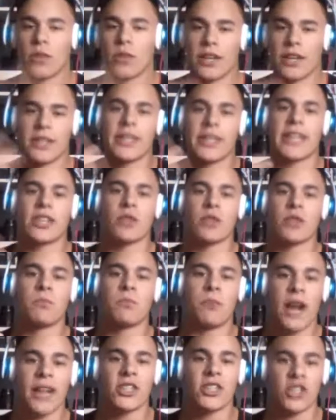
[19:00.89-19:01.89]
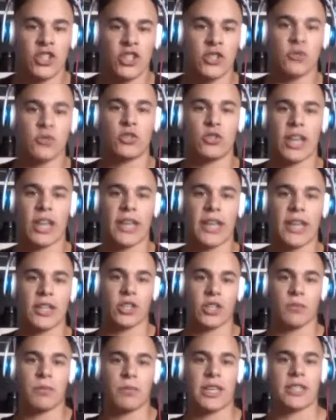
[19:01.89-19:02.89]
like their bodies do change
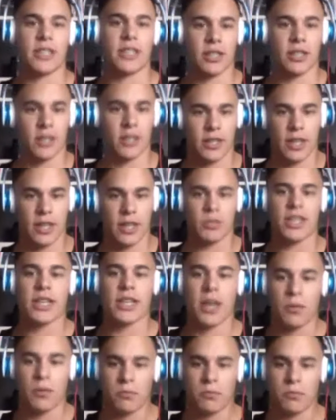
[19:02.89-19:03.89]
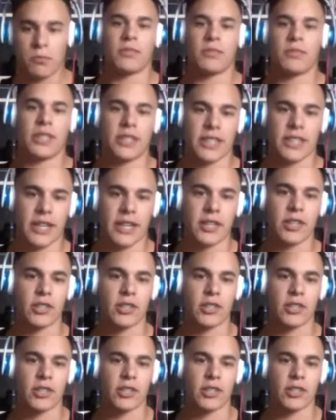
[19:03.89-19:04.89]
and basically they become these
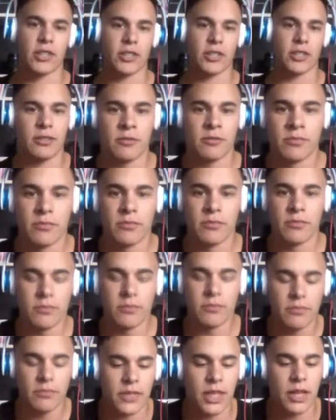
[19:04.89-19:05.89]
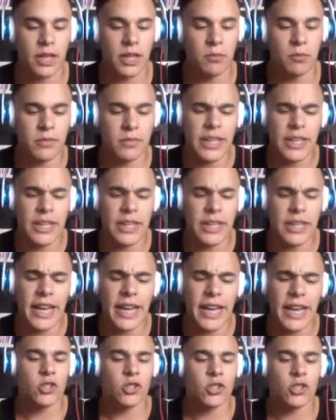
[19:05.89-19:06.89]
characters. Yeah.
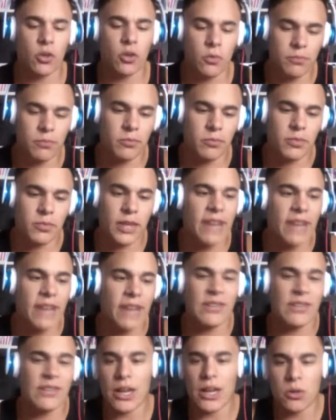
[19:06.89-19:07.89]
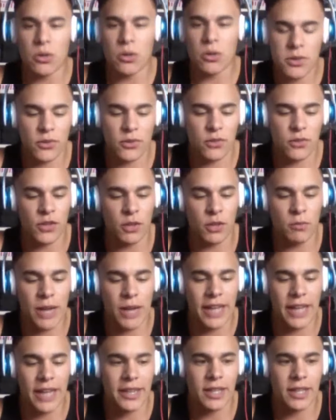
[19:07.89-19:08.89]
So I have high hopes for the film.
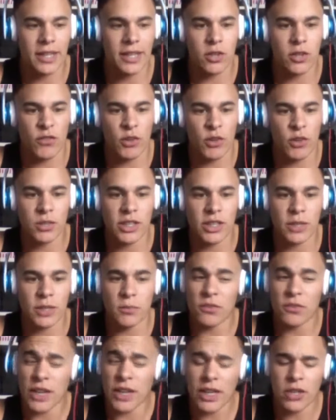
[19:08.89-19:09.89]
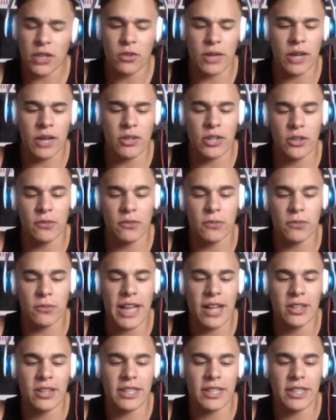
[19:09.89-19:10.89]
I think that the film is going to be very grounded in
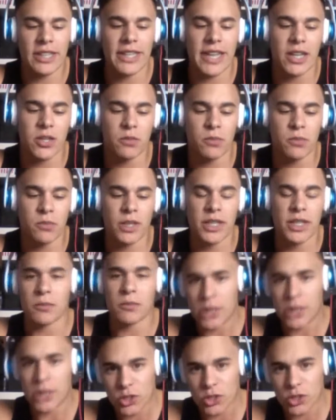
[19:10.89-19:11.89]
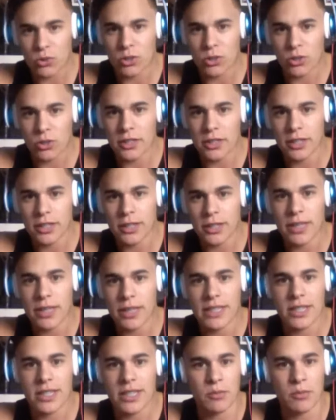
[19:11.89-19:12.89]
reality, and that could be a double-edged sword. That's
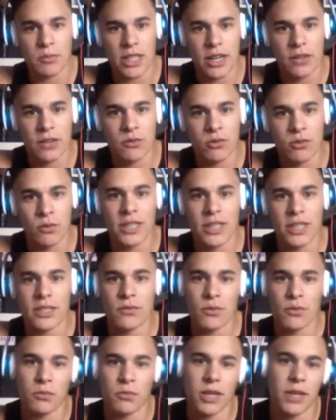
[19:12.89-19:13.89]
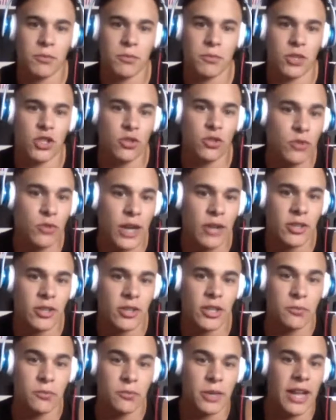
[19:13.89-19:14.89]
the thing I'm scared for, because if it becomes too grounded
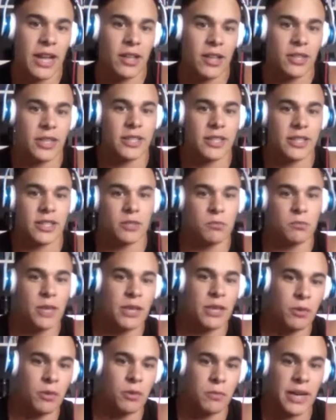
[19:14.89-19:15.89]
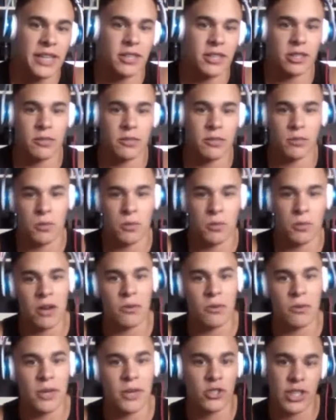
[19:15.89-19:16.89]
in reality and doesn't remind us of the Power
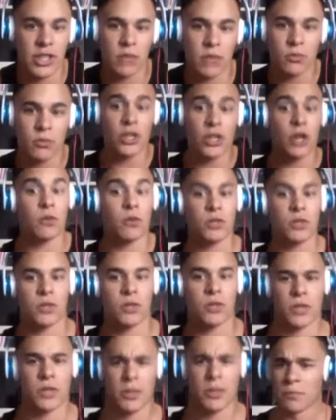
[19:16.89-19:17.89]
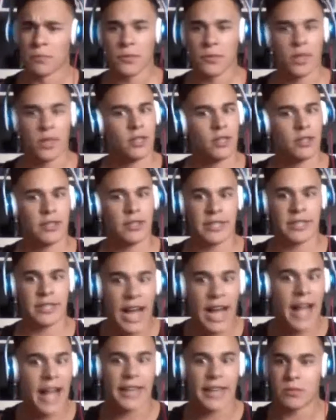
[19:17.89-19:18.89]
Rangers that we know to be
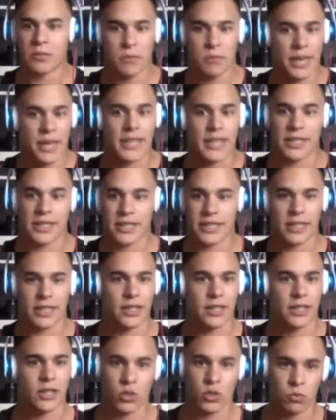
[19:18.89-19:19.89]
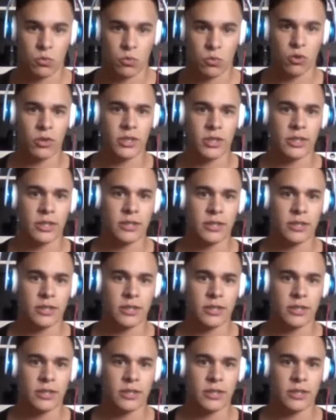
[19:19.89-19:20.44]
not based in this world,